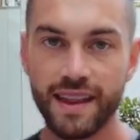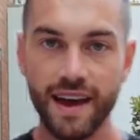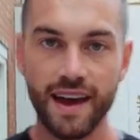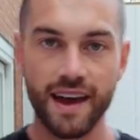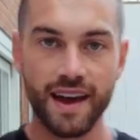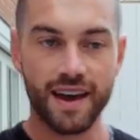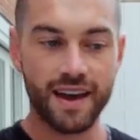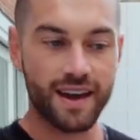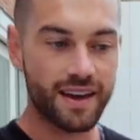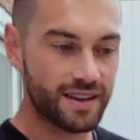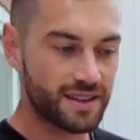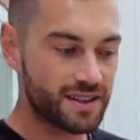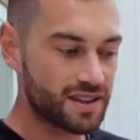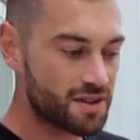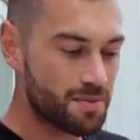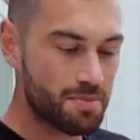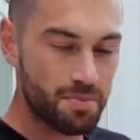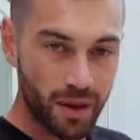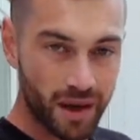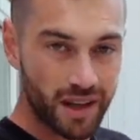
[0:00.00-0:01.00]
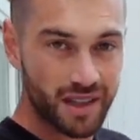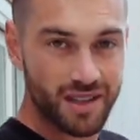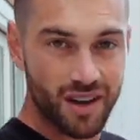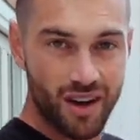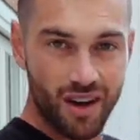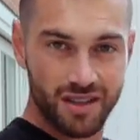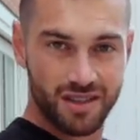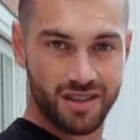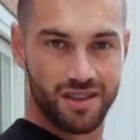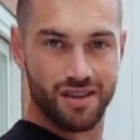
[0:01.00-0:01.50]
there. This is a bigger
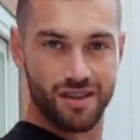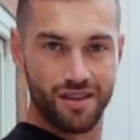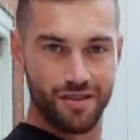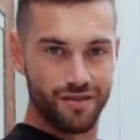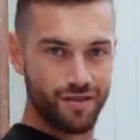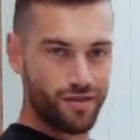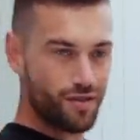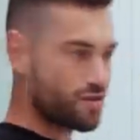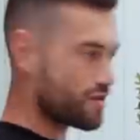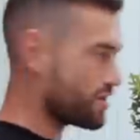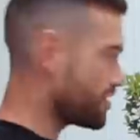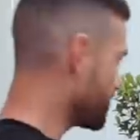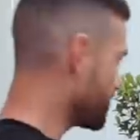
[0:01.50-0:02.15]
task than I thought.